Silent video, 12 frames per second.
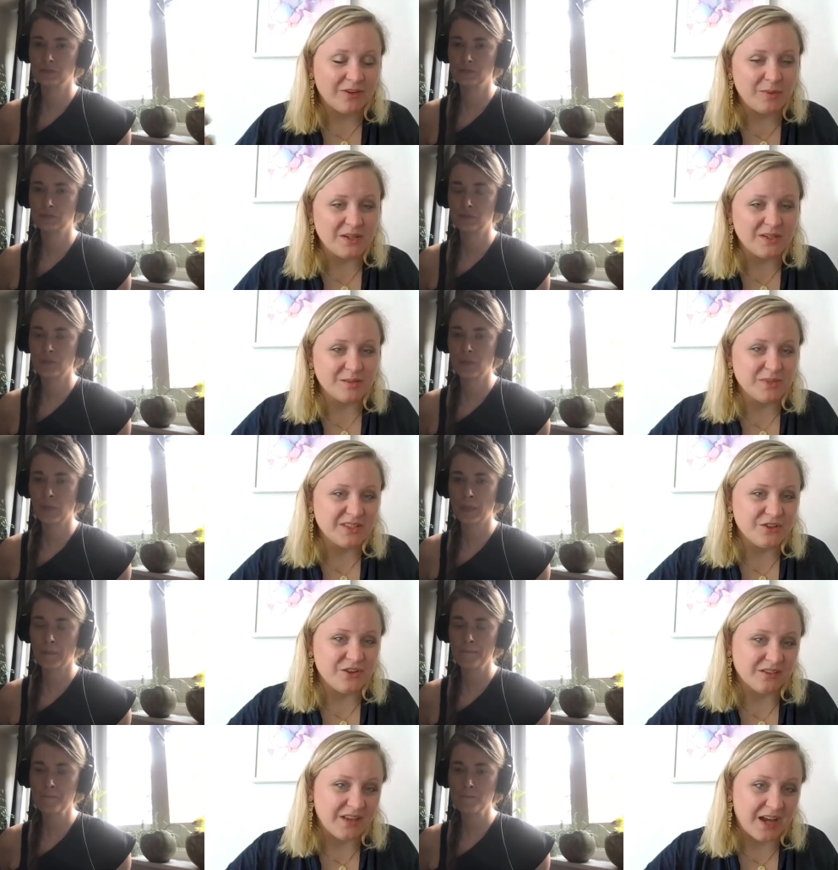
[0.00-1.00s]
Speaker 1: feminism is
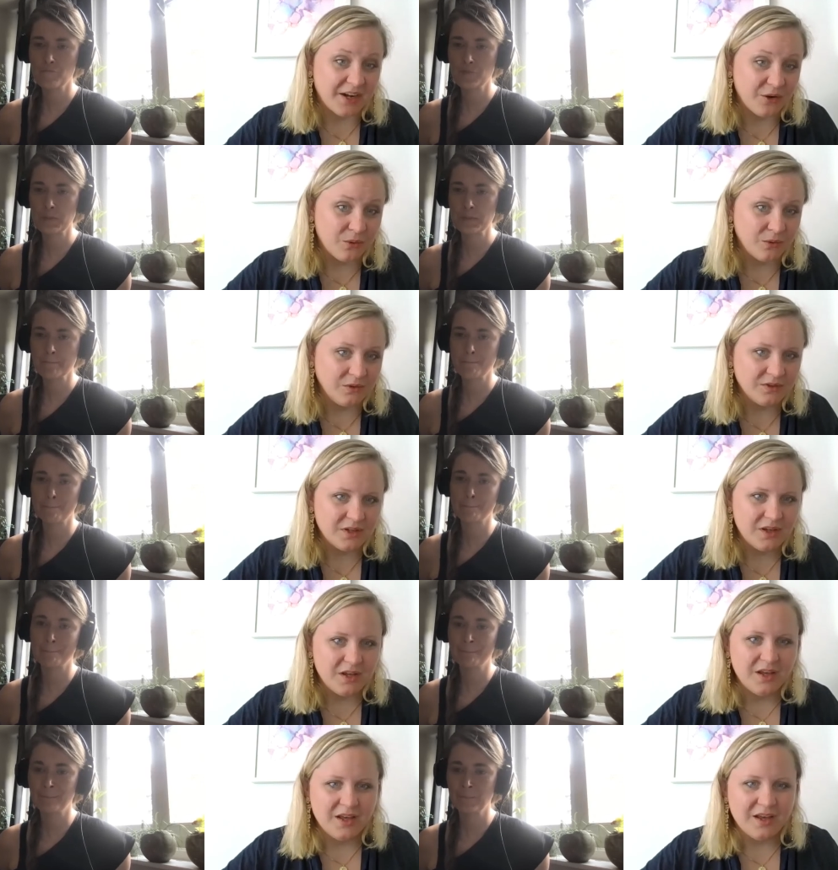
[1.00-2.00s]
not that old,
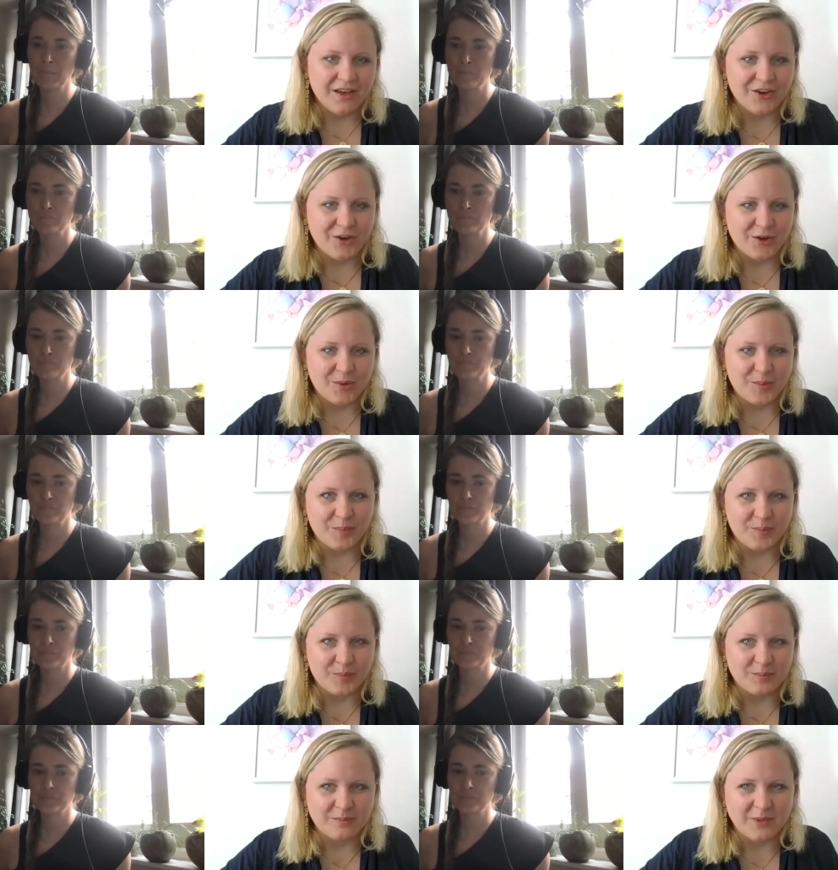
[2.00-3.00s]

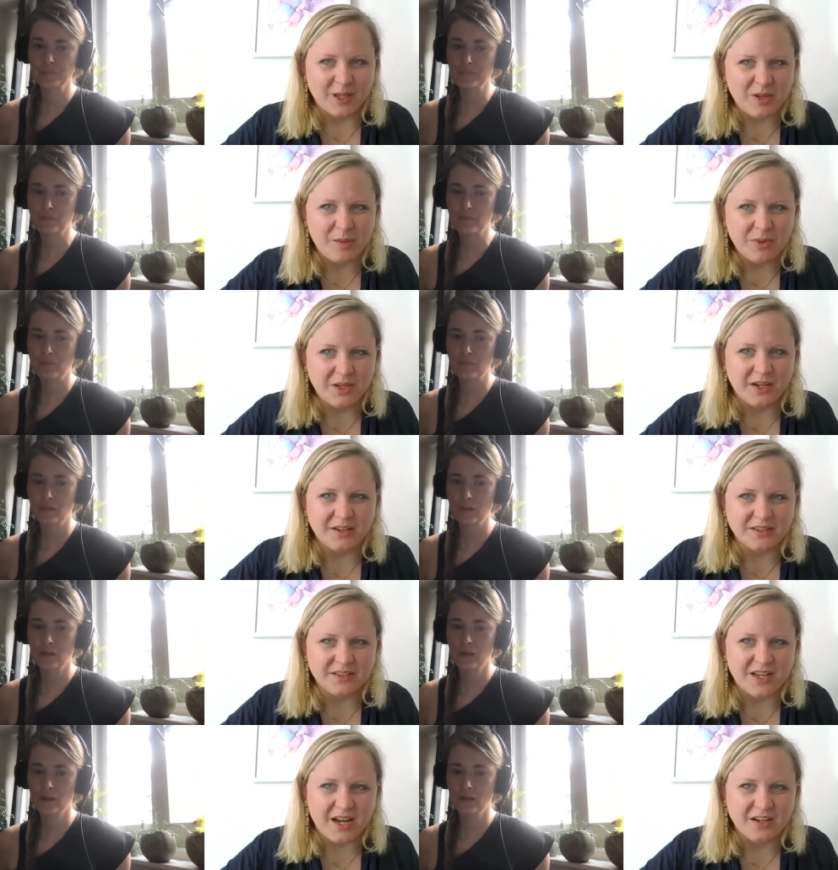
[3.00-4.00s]
um, that people
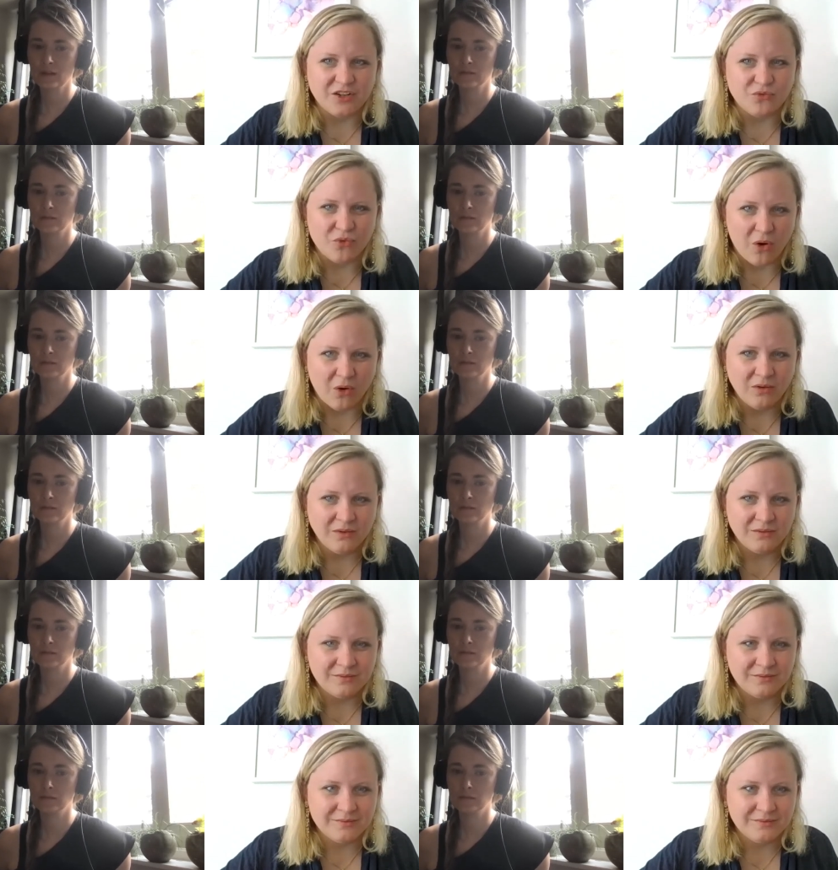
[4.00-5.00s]
understand it wrong?
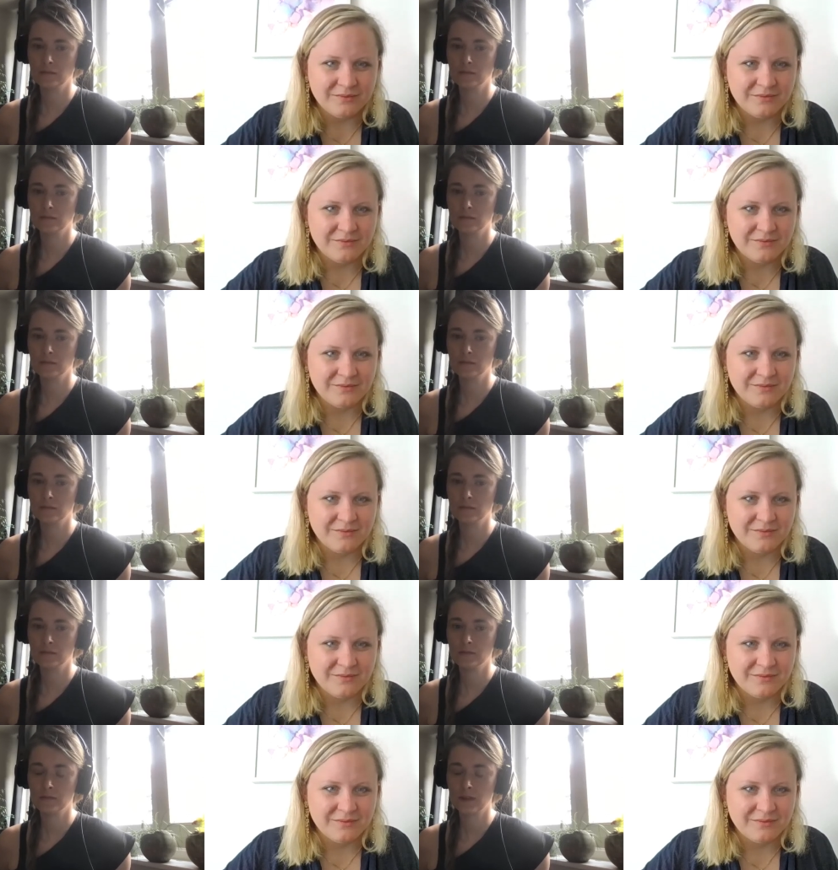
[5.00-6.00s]

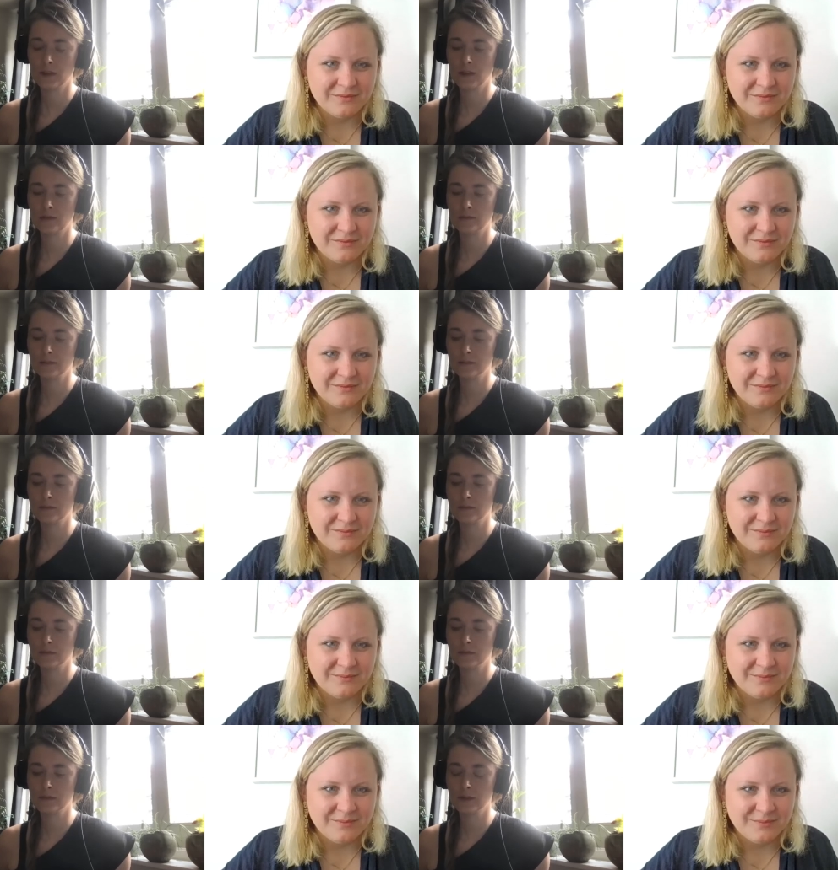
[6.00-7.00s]
Speaker 2: Um,
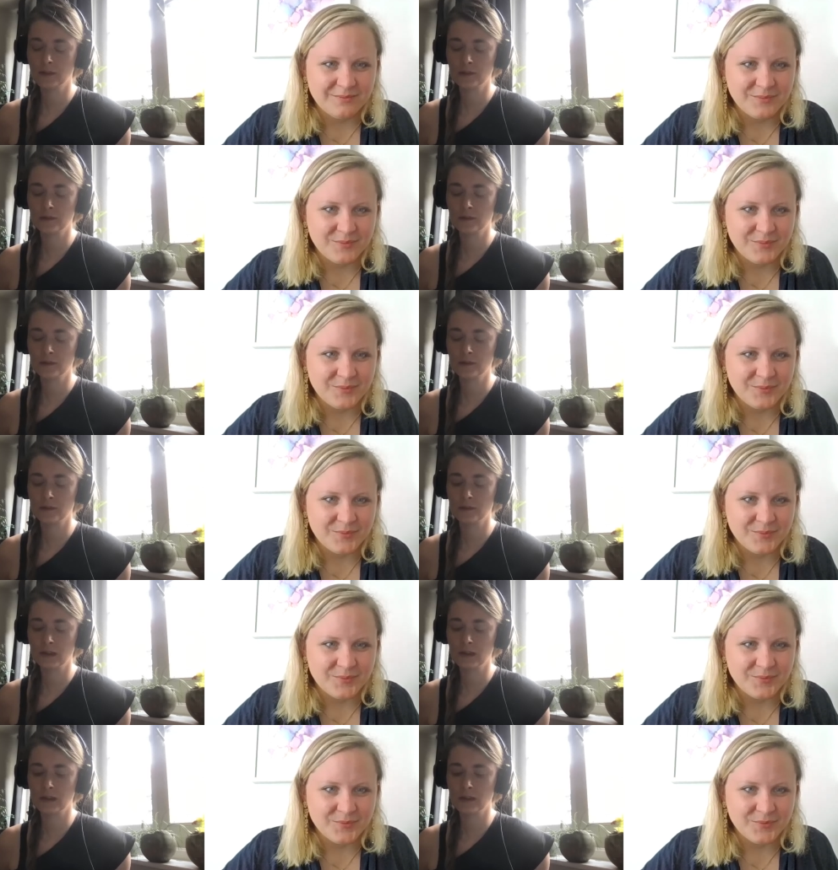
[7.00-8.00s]
you know,
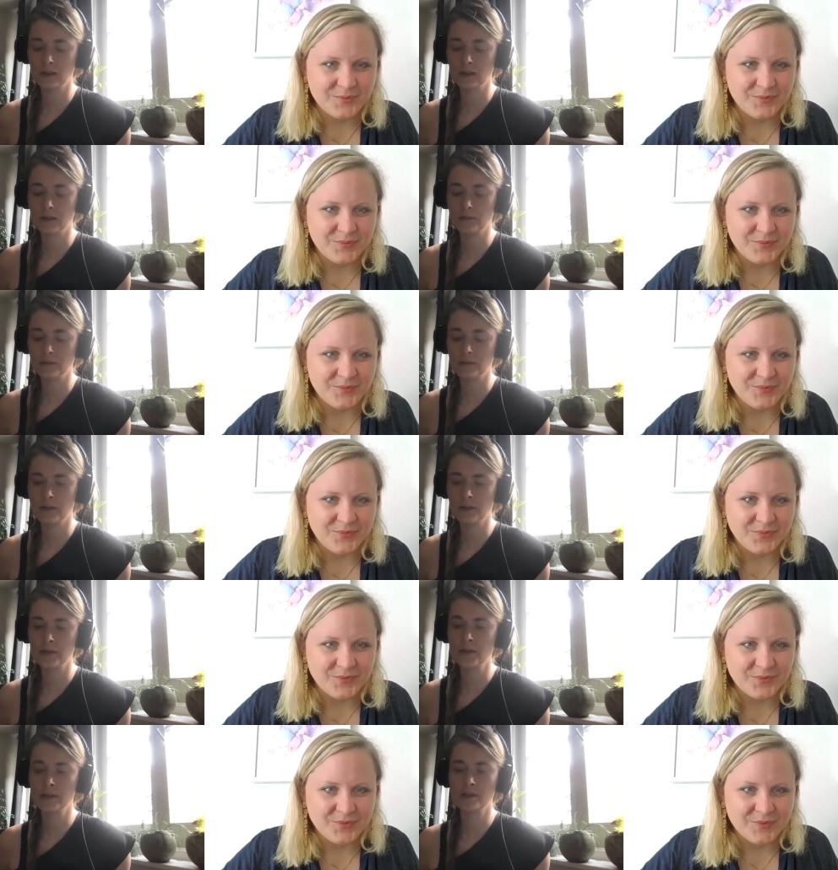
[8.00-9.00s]
I, I'm
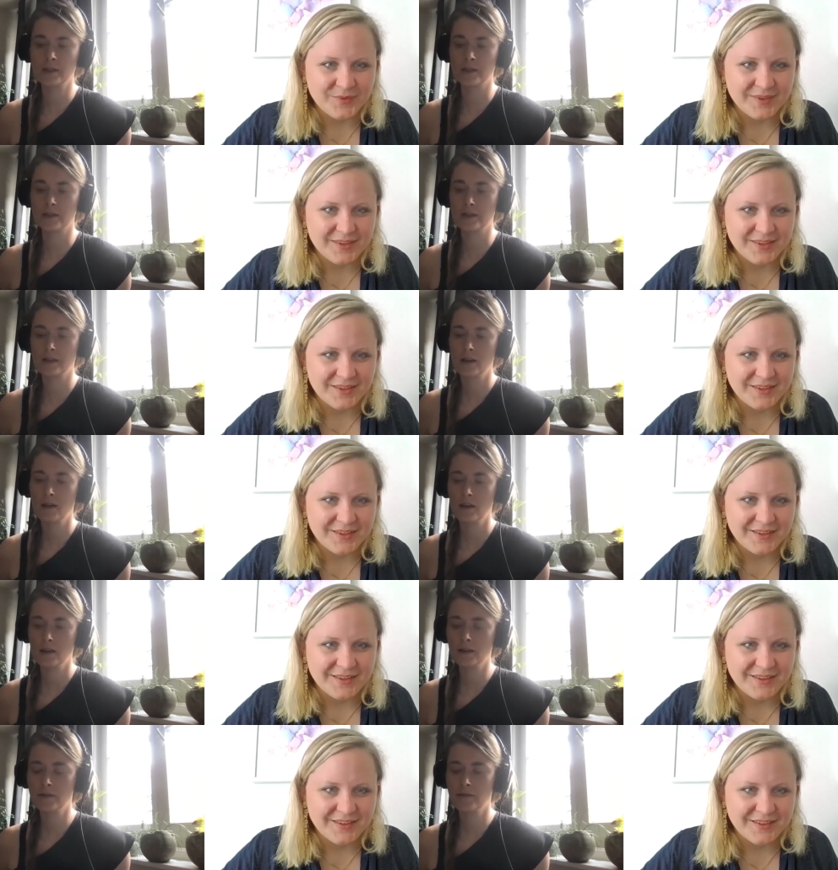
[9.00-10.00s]
certain that
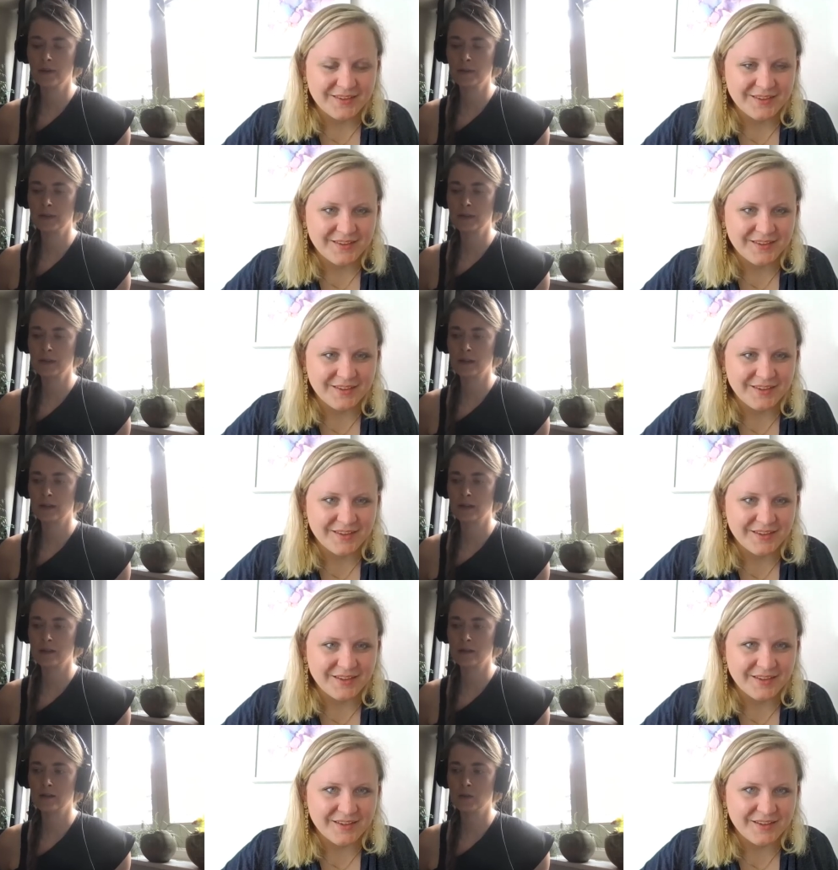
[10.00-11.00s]
the feminist has
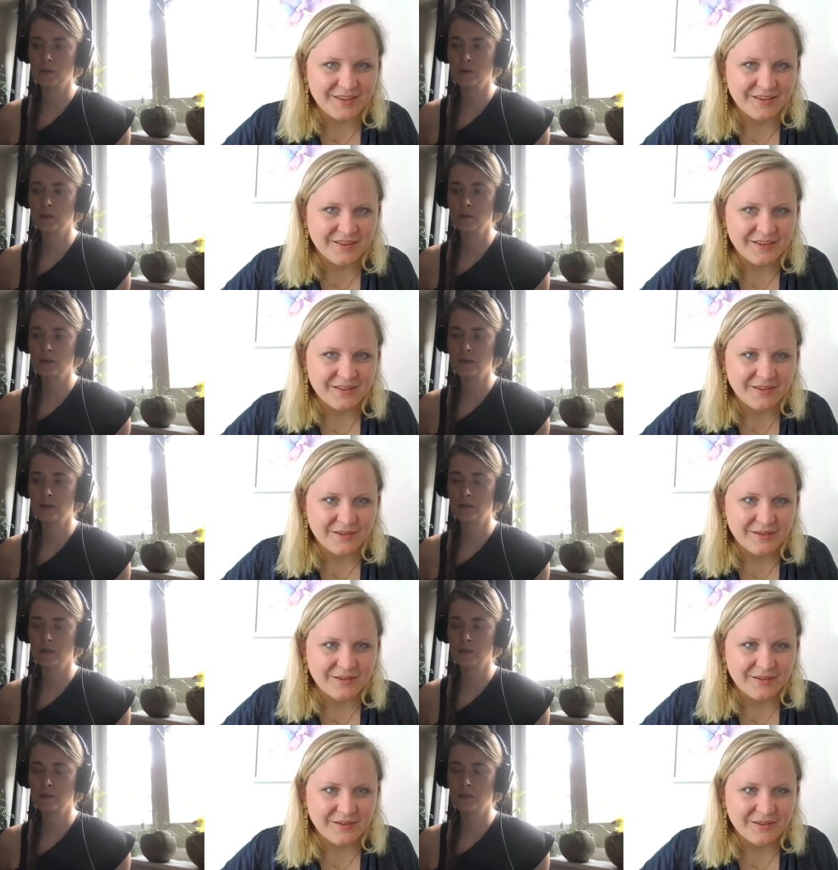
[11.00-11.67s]
always